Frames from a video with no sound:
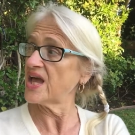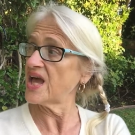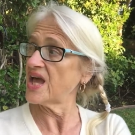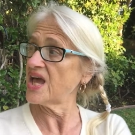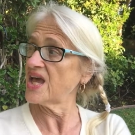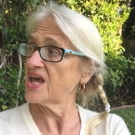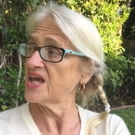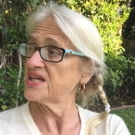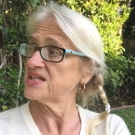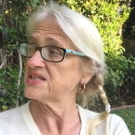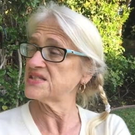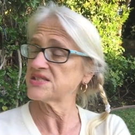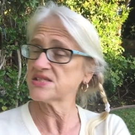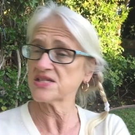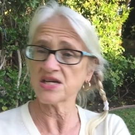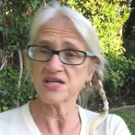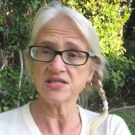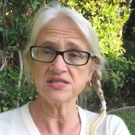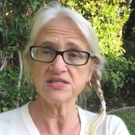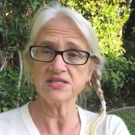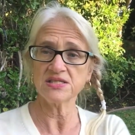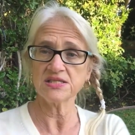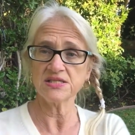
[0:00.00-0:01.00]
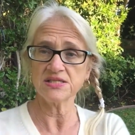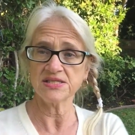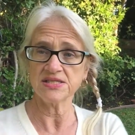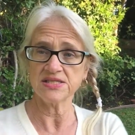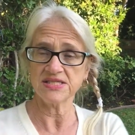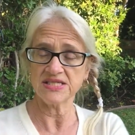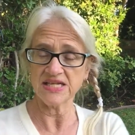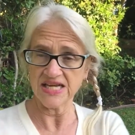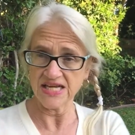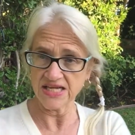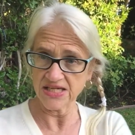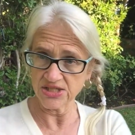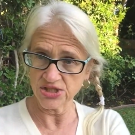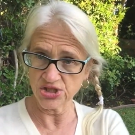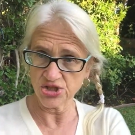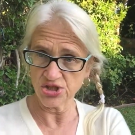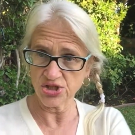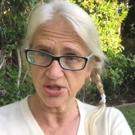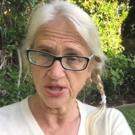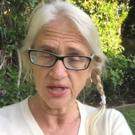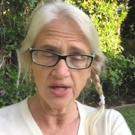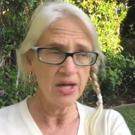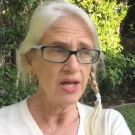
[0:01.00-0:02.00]
a disgusting
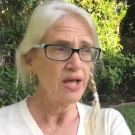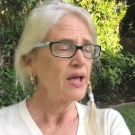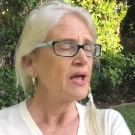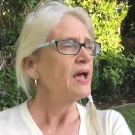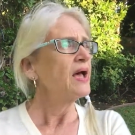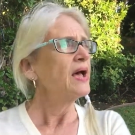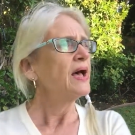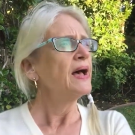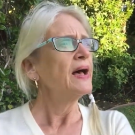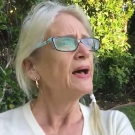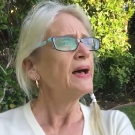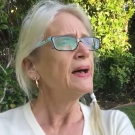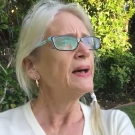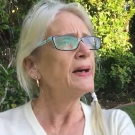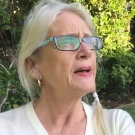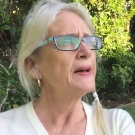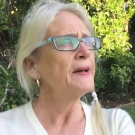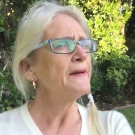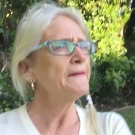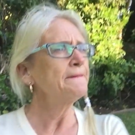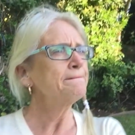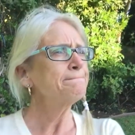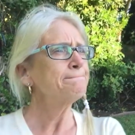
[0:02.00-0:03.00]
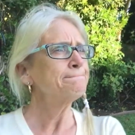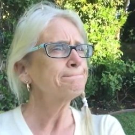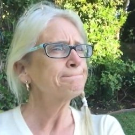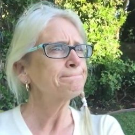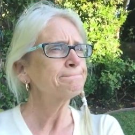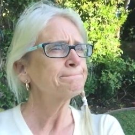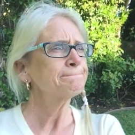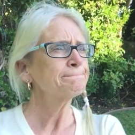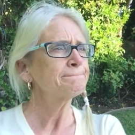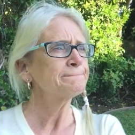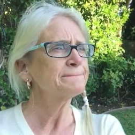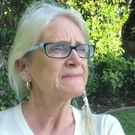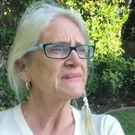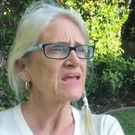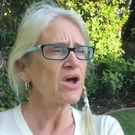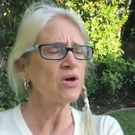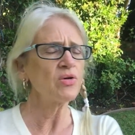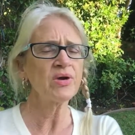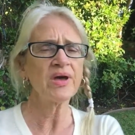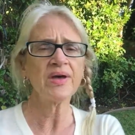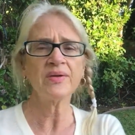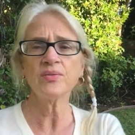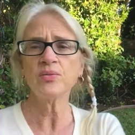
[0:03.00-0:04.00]
stench um,
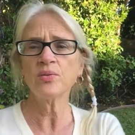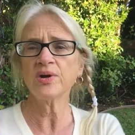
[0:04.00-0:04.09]
okay,